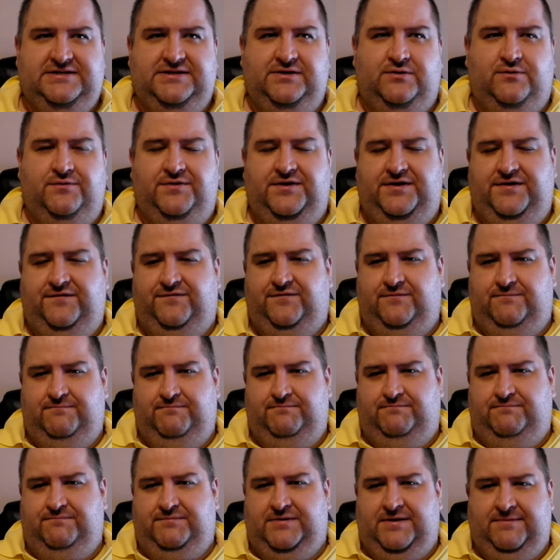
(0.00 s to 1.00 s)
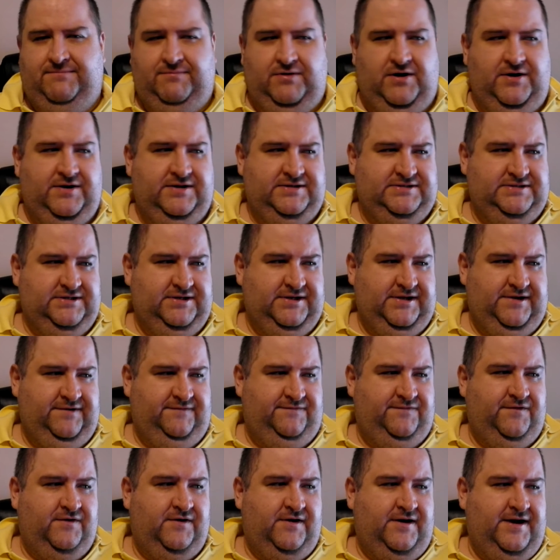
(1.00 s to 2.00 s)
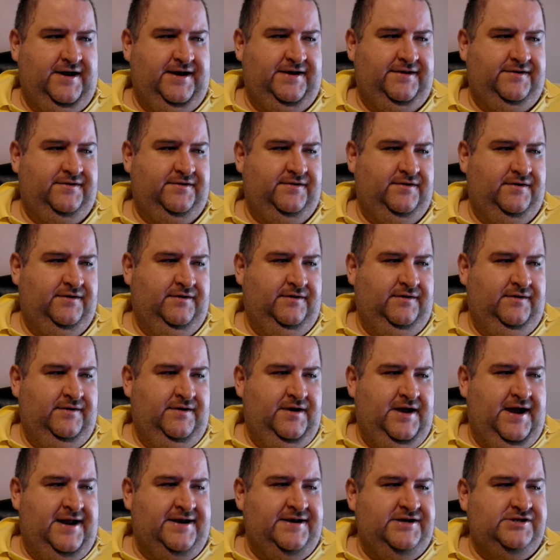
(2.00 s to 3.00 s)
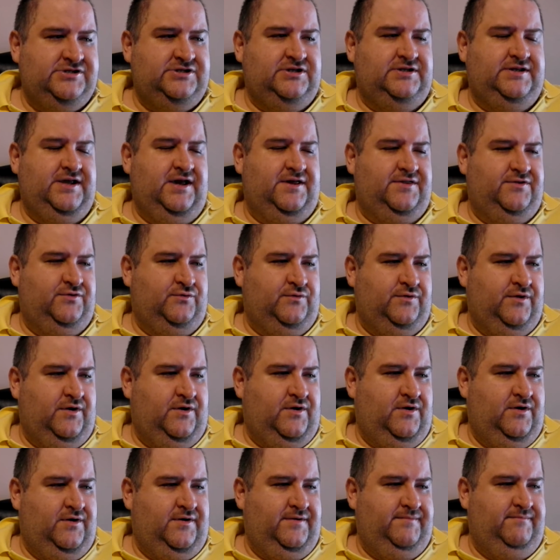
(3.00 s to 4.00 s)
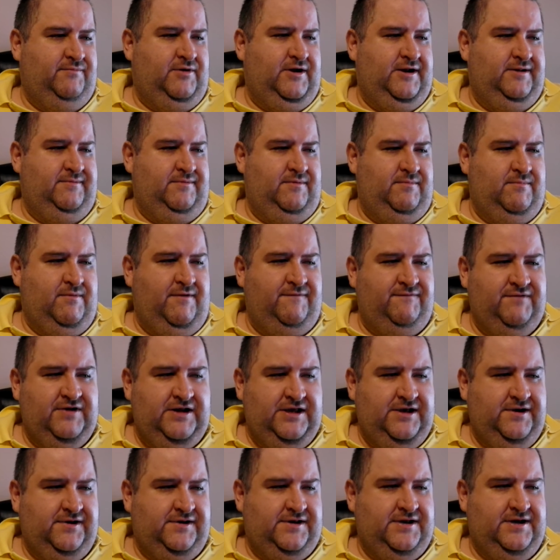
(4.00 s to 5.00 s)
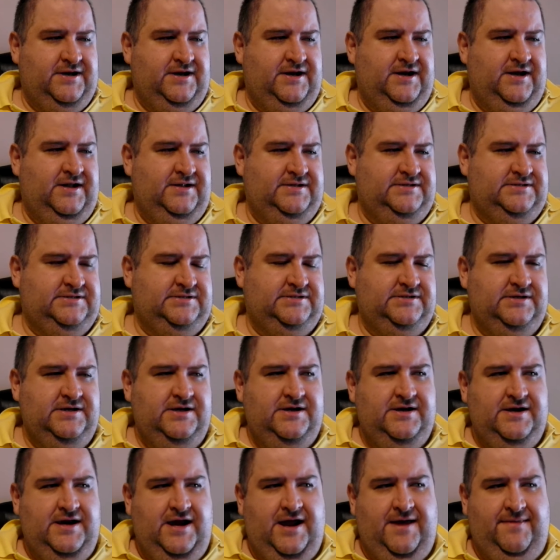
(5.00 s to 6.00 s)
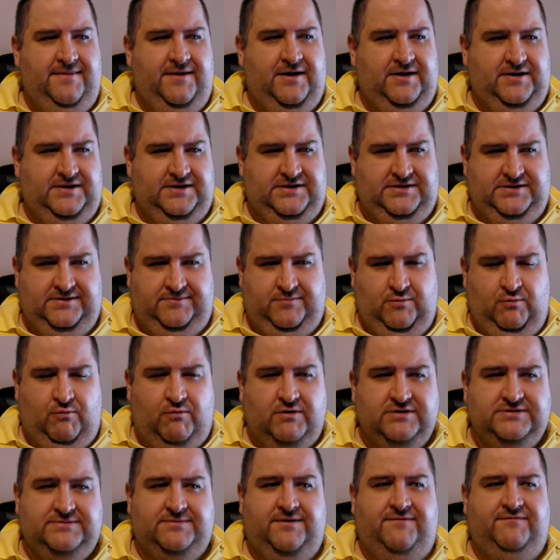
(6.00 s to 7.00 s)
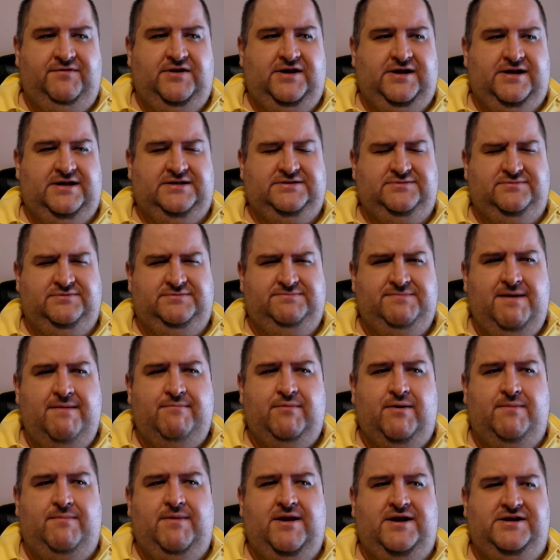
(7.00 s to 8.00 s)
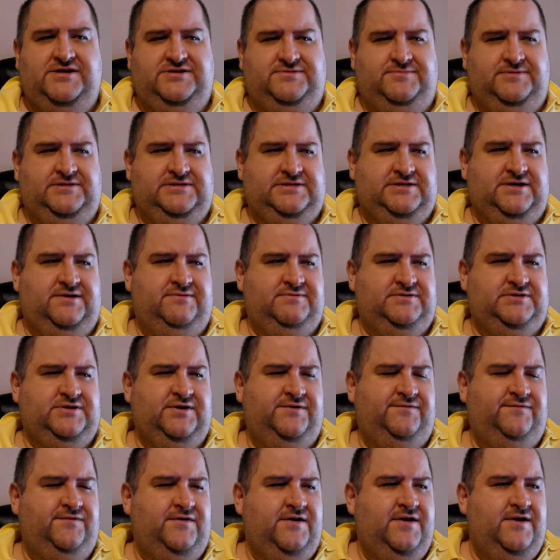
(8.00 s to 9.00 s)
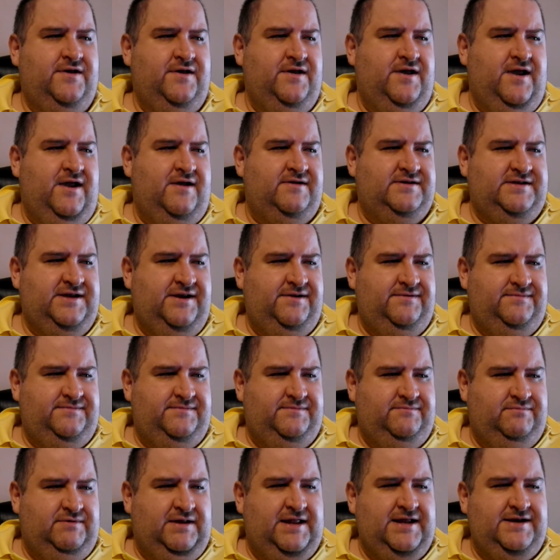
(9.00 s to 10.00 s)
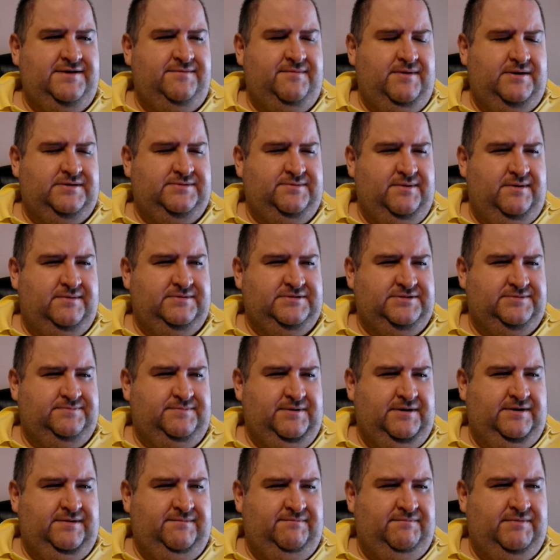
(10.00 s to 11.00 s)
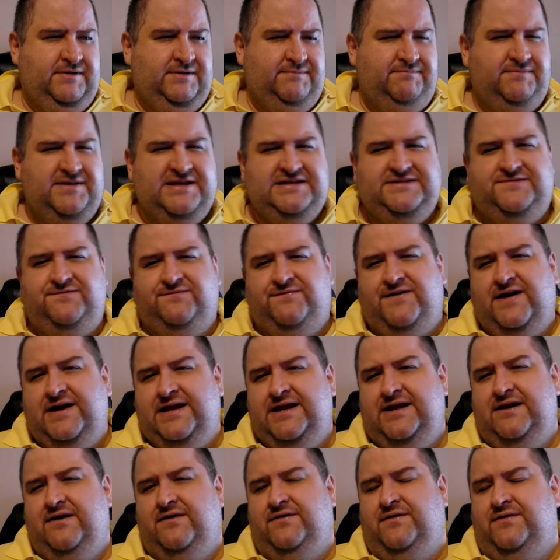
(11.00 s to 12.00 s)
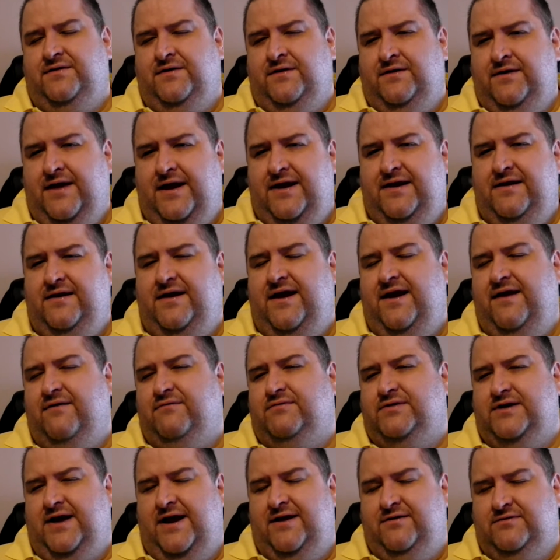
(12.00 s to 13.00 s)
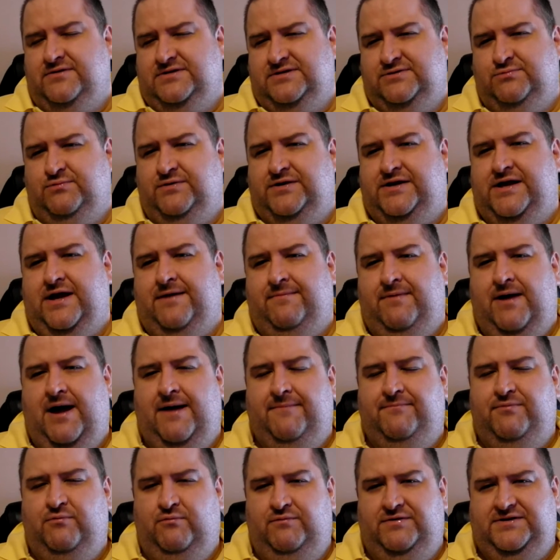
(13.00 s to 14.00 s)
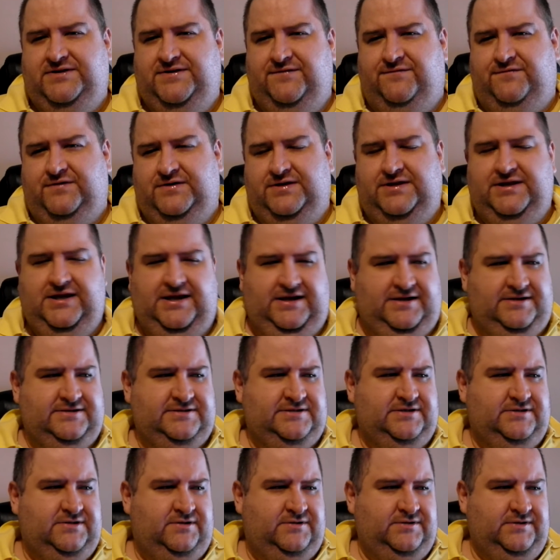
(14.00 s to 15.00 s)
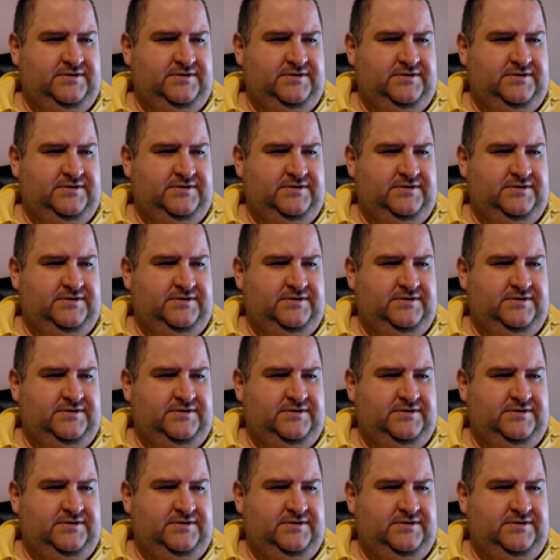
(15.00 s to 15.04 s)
all the different components that I could find, initially I thought, it might have been my video cards, and then I determined it wasn't my video cards. It was memory management. So it was sort of it related to memory management, but these funny errors would come up with different things